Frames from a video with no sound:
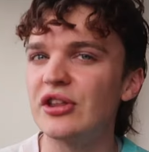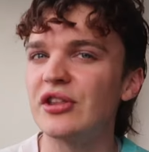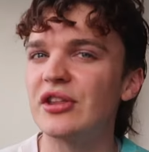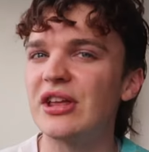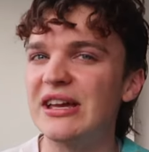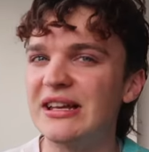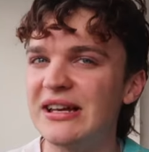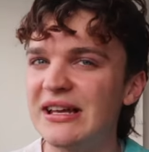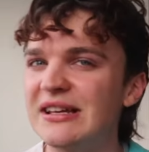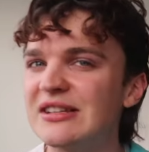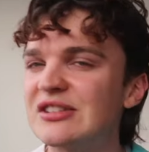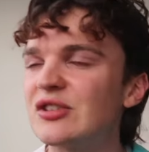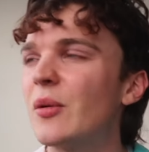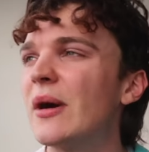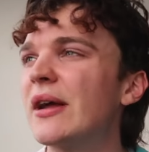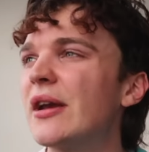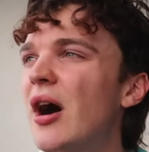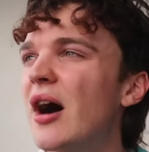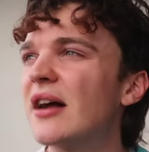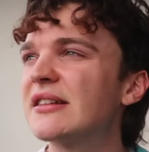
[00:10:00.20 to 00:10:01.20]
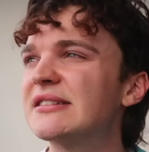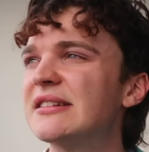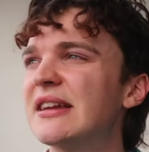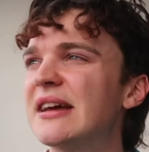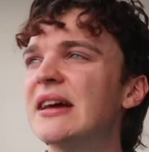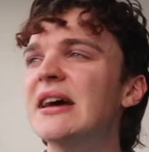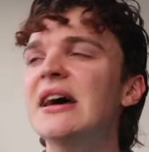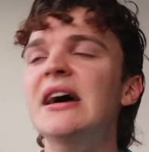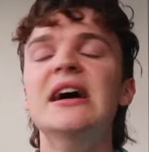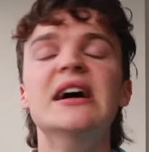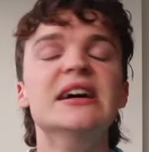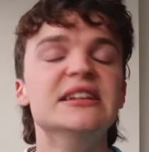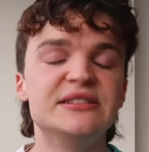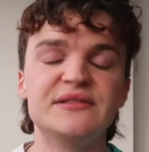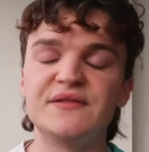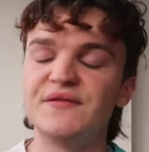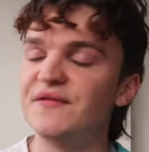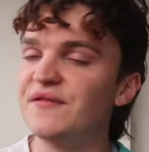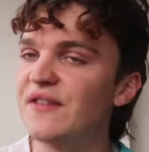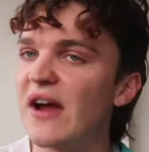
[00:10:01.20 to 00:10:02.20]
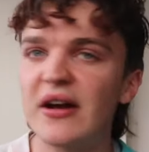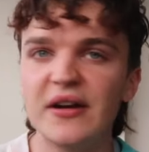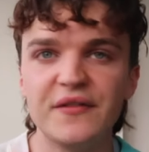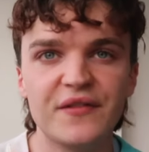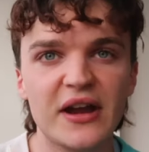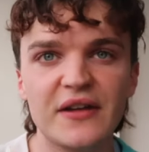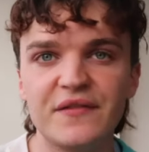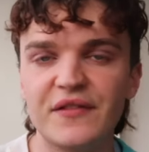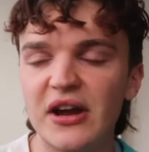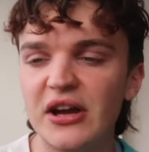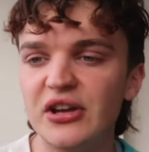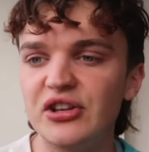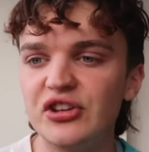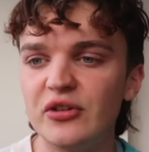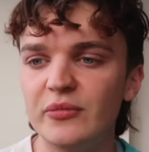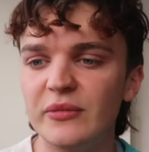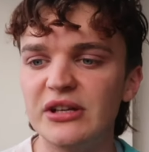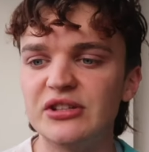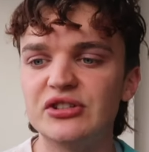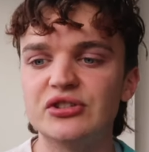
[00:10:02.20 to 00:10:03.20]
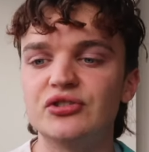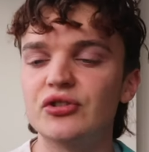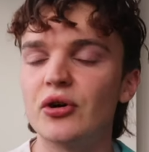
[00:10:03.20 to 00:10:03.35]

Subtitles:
that it is quite hot today. It's very, very, very humid.